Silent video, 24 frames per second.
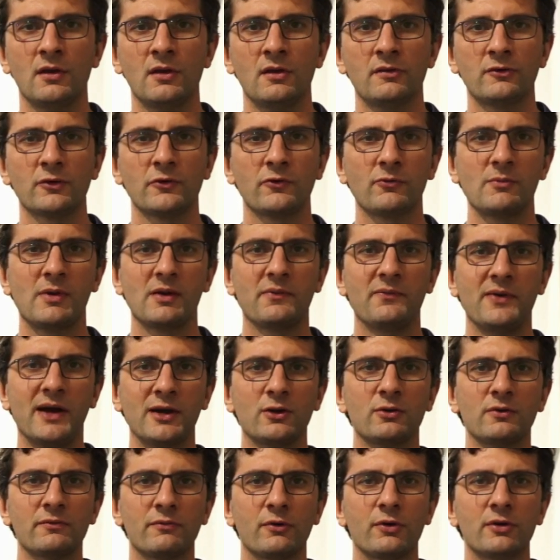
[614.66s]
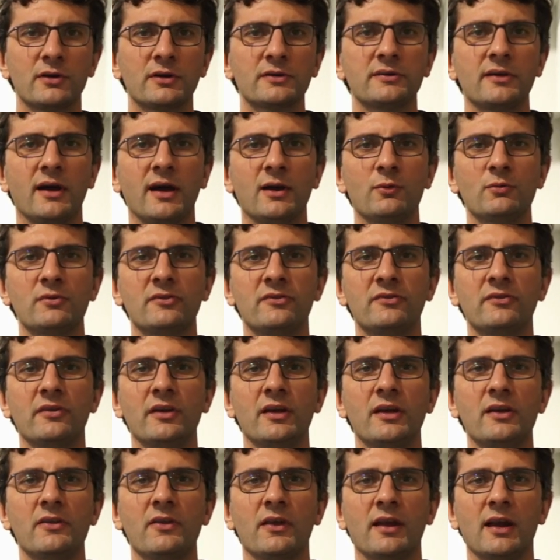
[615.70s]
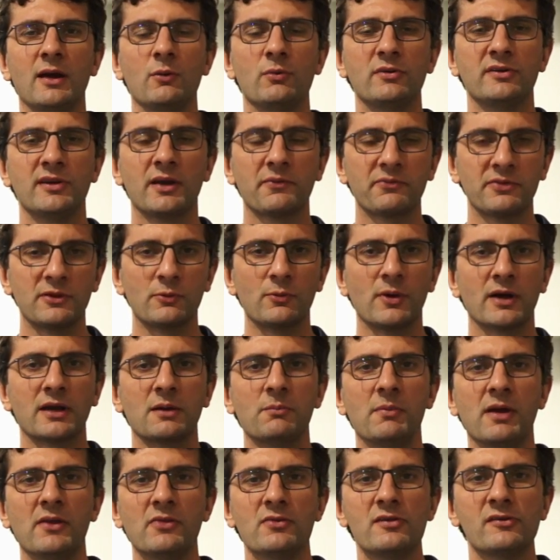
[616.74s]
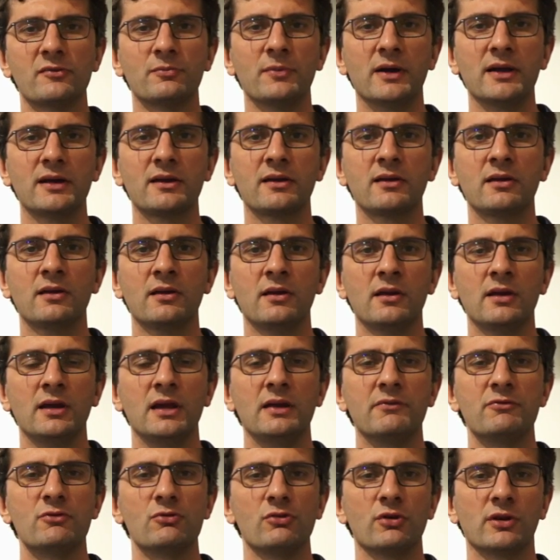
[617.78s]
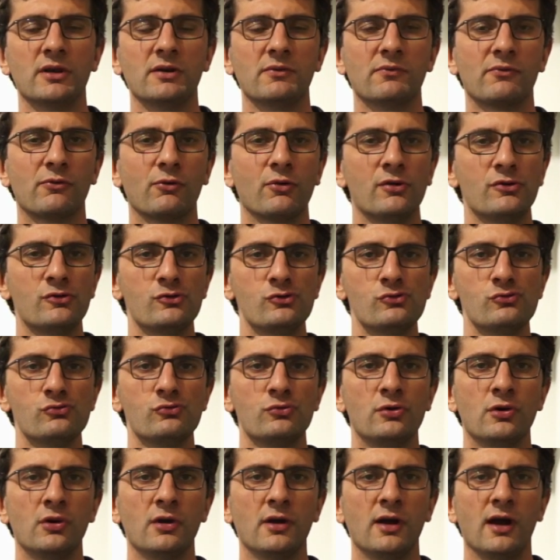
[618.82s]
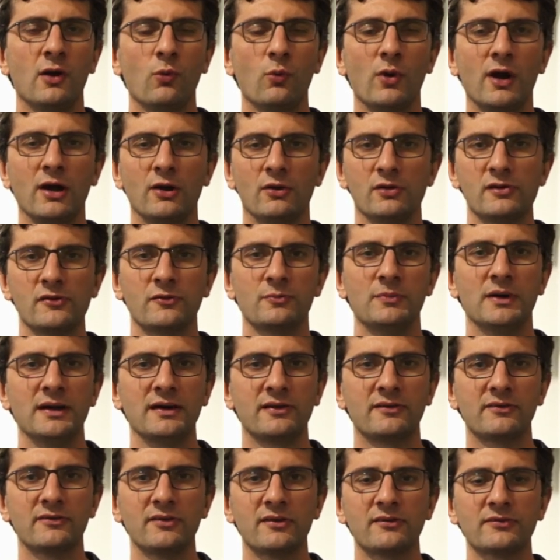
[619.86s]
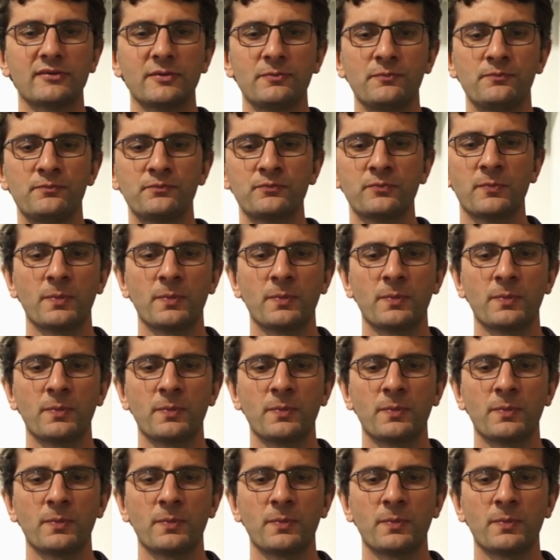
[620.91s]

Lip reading: So for my final verdict, I would say that I would definitely recommend this mic if you're looking for a new wireless mic system.